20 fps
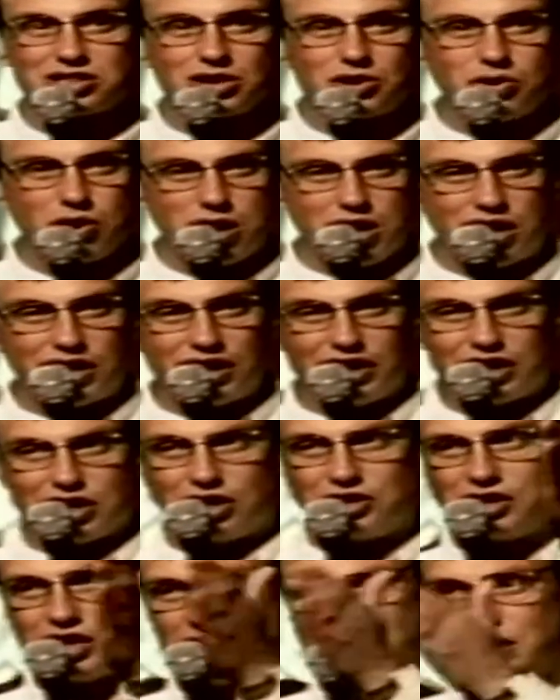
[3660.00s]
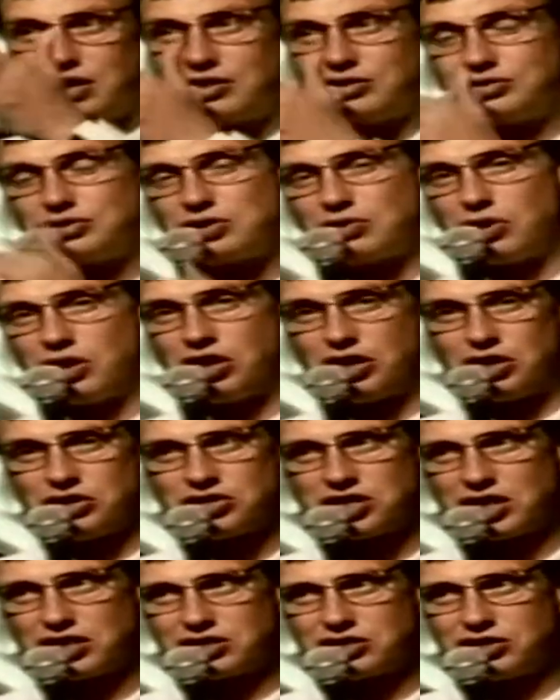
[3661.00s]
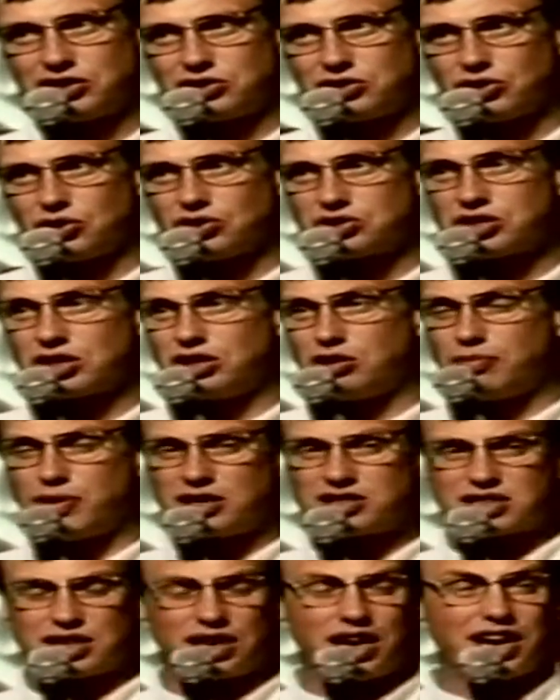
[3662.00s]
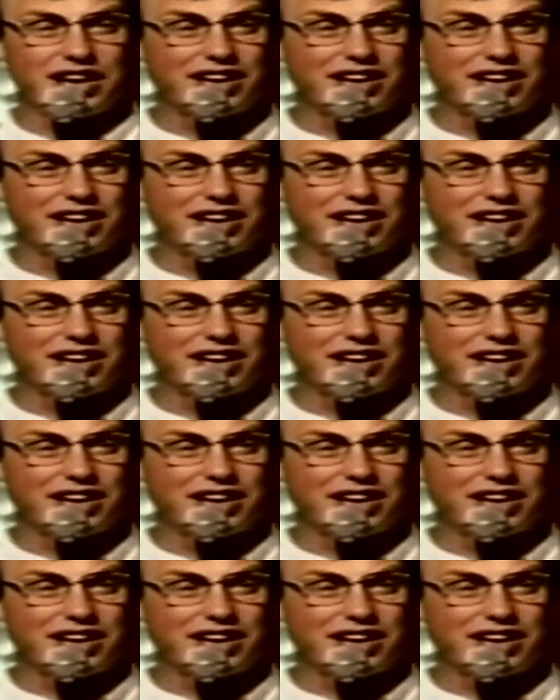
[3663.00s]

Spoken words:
to quietly go now to one of those exit doors. You may say, I